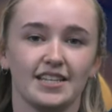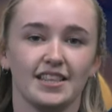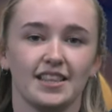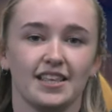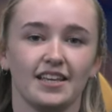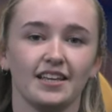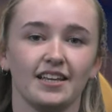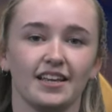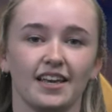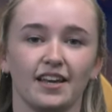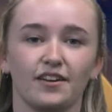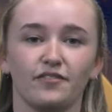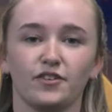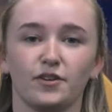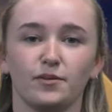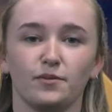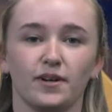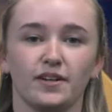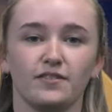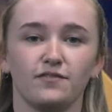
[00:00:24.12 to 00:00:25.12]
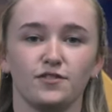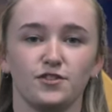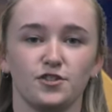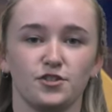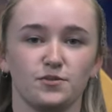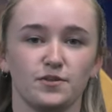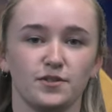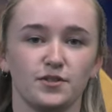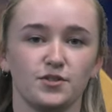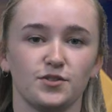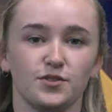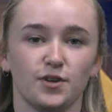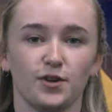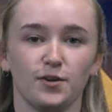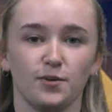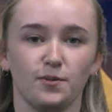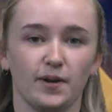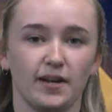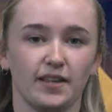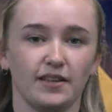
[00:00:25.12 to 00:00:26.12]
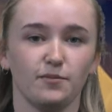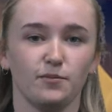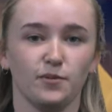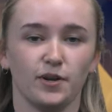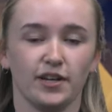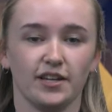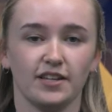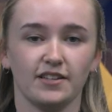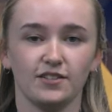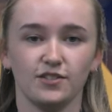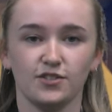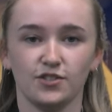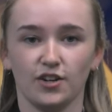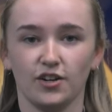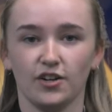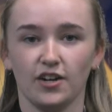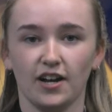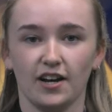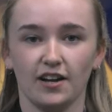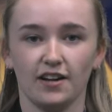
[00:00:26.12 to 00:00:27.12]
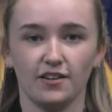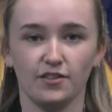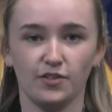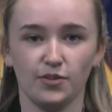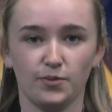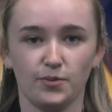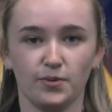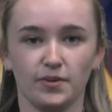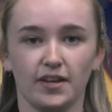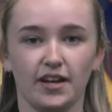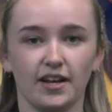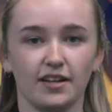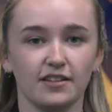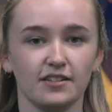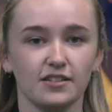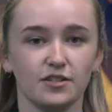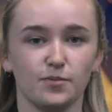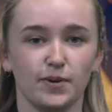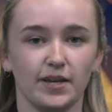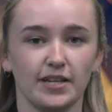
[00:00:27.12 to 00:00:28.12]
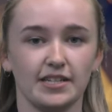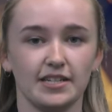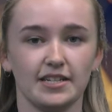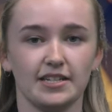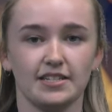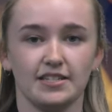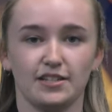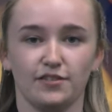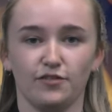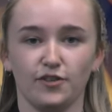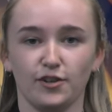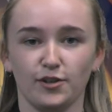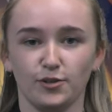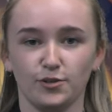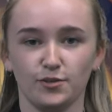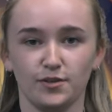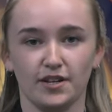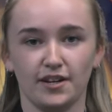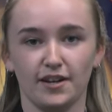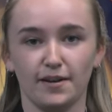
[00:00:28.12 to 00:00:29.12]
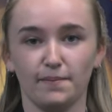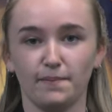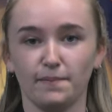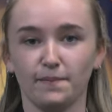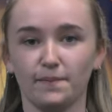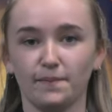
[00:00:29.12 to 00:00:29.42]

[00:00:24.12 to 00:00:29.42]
to thank everyone for doing so well and working so hard through the unexpected and difficult time.